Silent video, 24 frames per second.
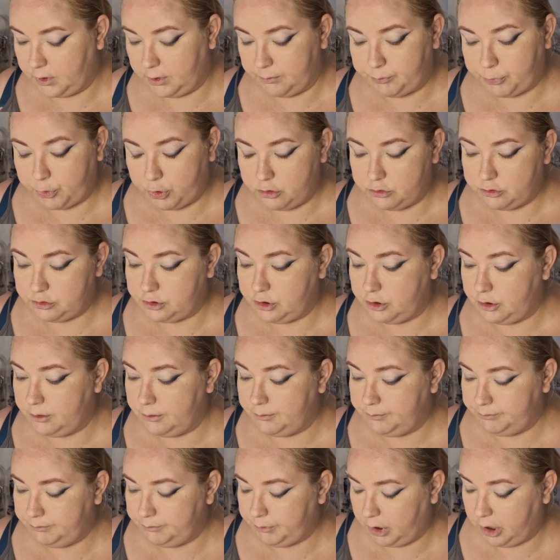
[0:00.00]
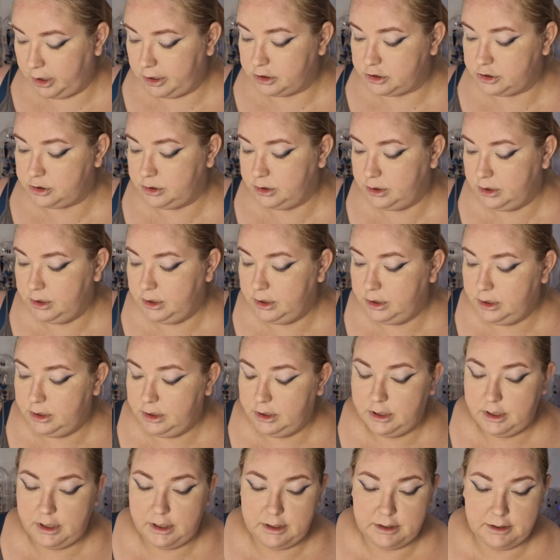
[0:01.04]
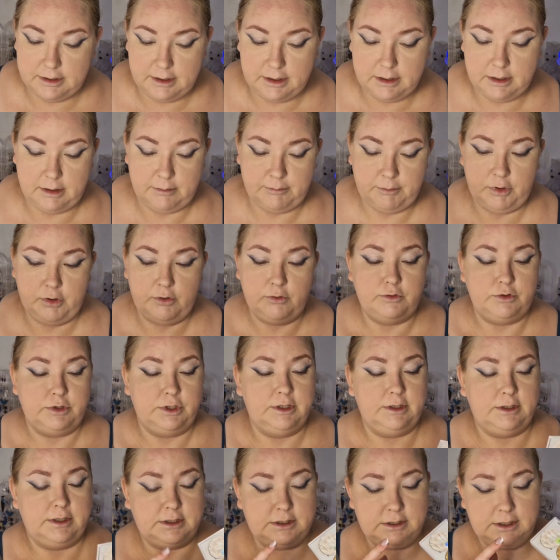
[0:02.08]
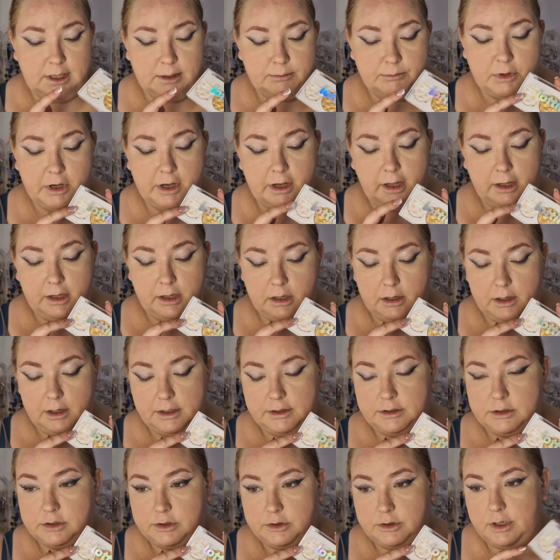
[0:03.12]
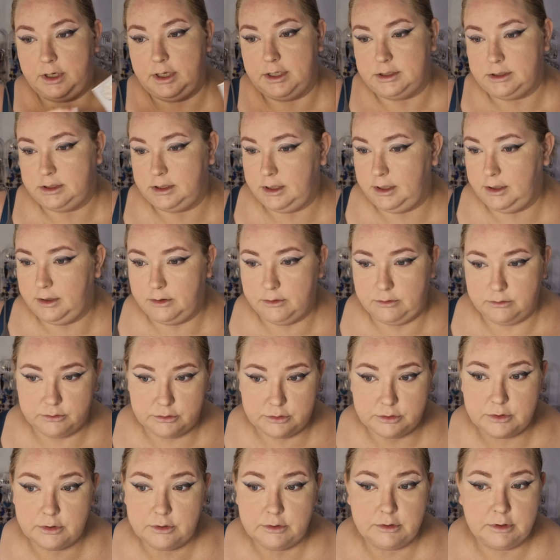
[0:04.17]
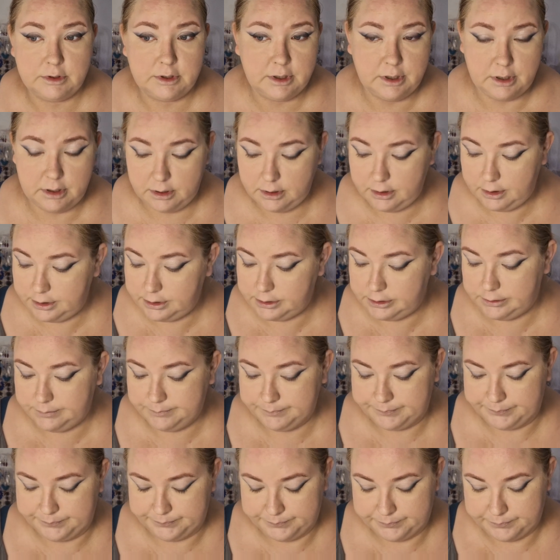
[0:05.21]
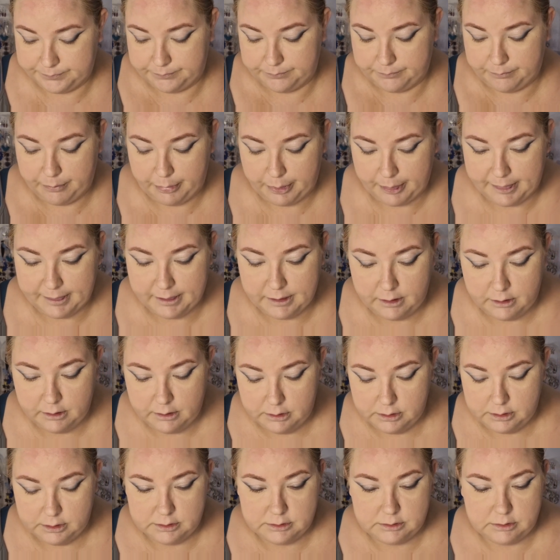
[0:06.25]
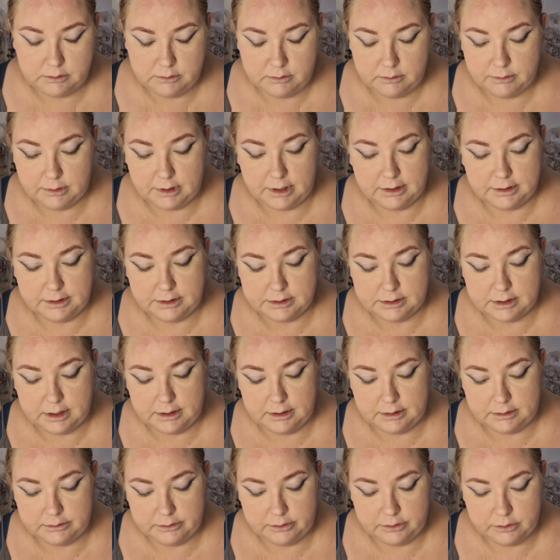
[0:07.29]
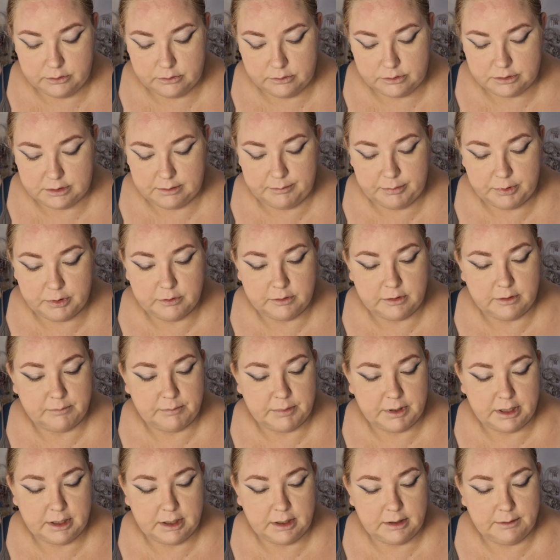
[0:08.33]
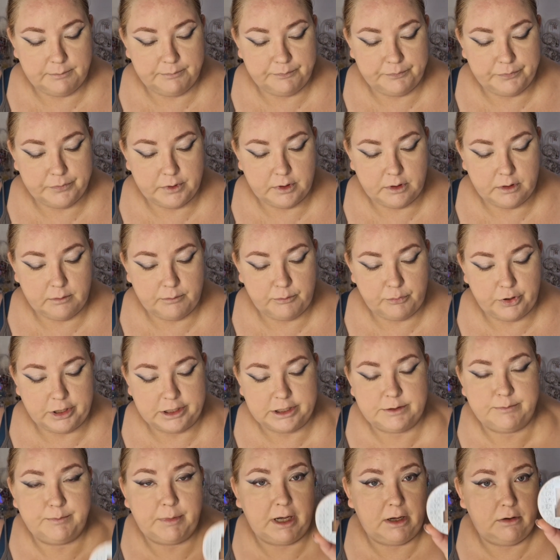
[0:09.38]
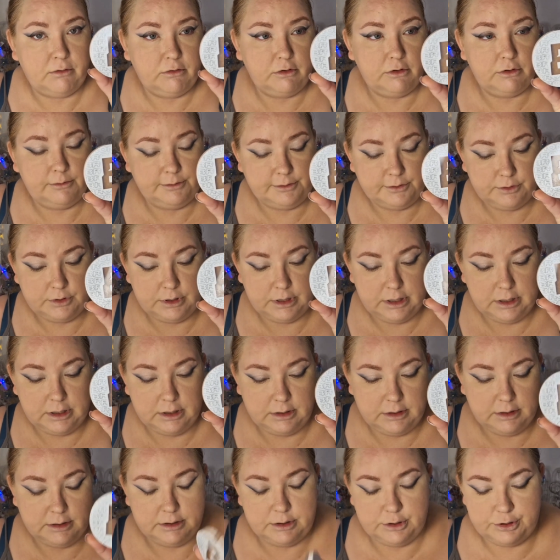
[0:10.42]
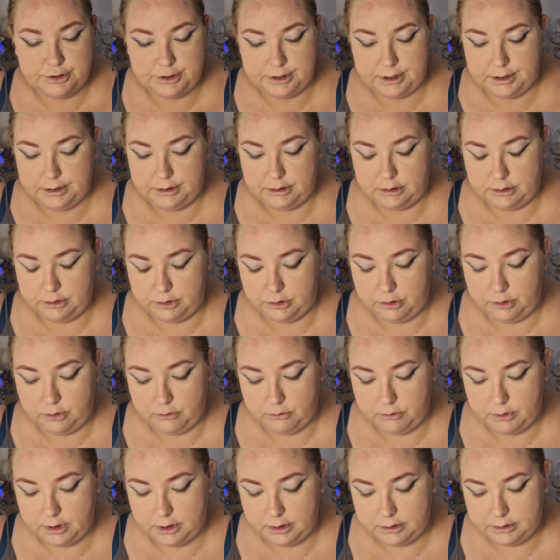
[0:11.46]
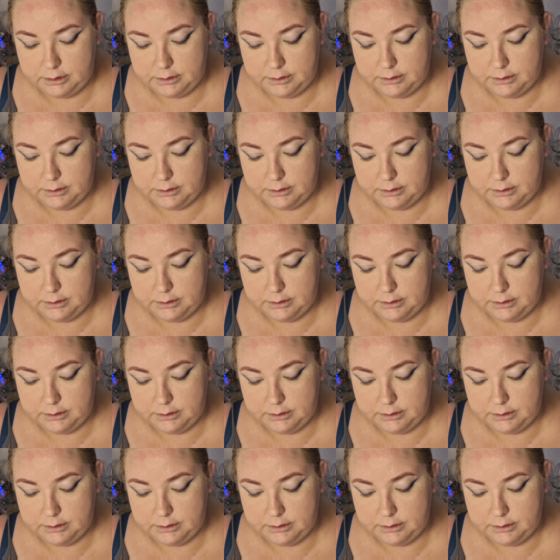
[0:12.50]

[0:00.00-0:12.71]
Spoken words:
bronzer, blush, and then I'm using the same highlighter as I used on the eyes. So I decided to use the Beauty Bay pressed powder today in the shade Donut.